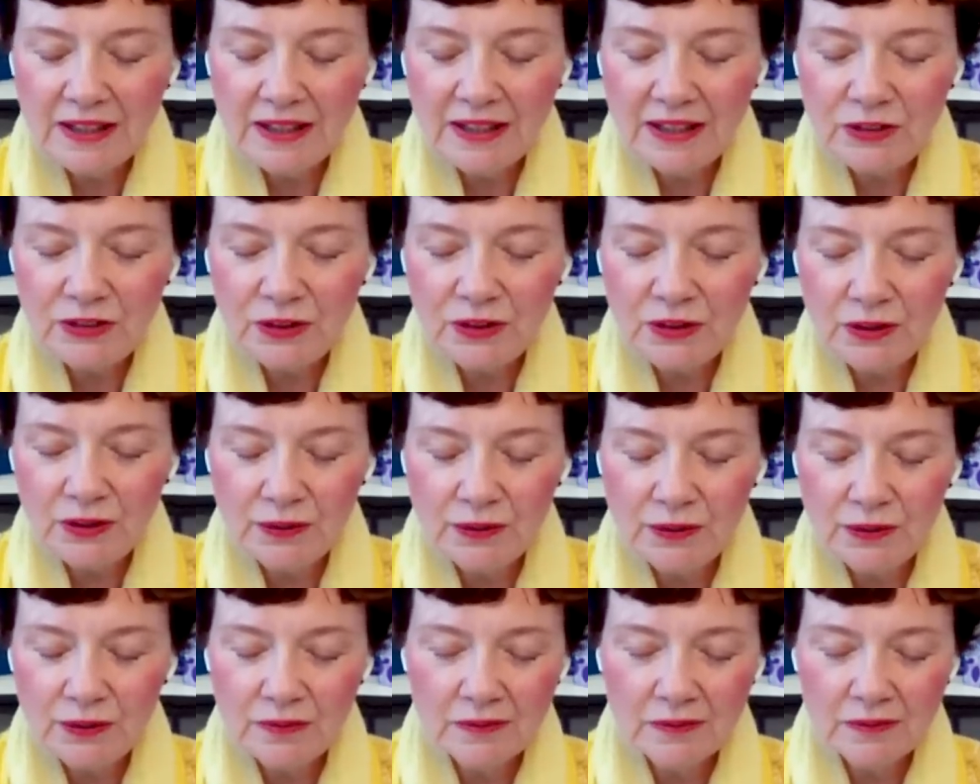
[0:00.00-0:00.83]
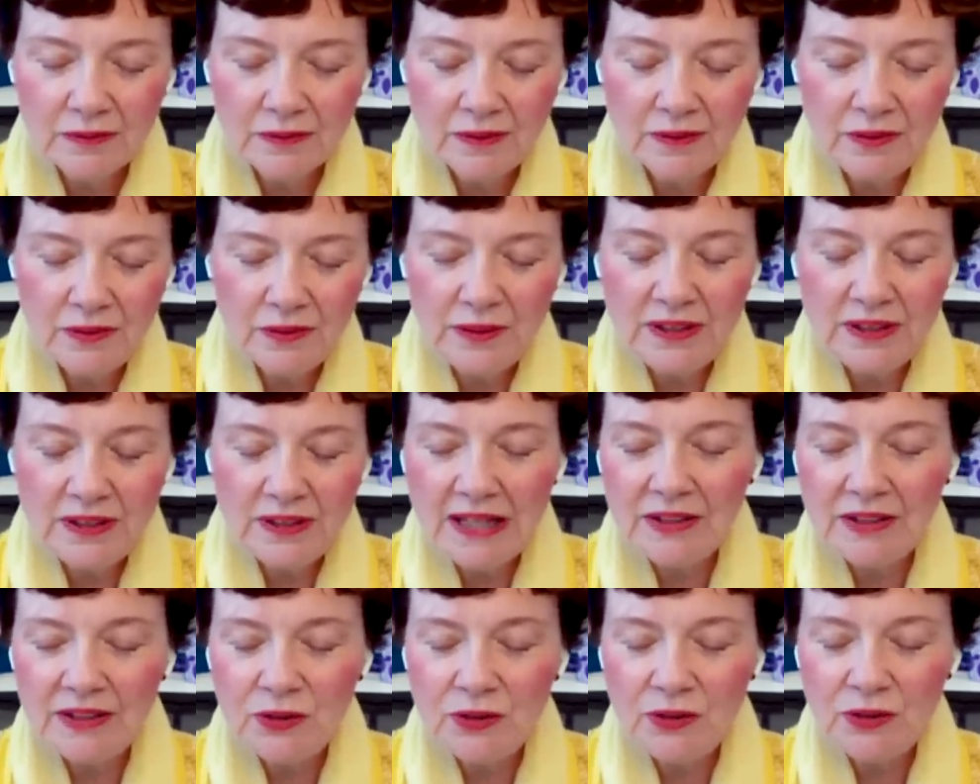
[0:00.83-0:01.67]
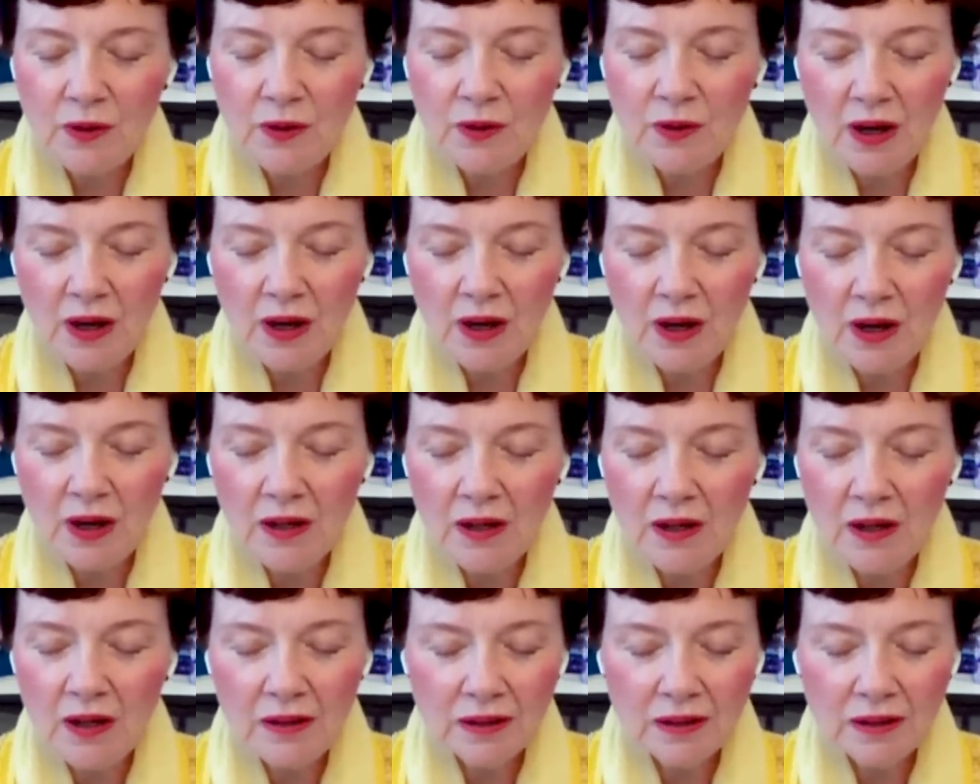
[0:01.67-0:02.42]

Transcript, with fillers: we say to you, and we say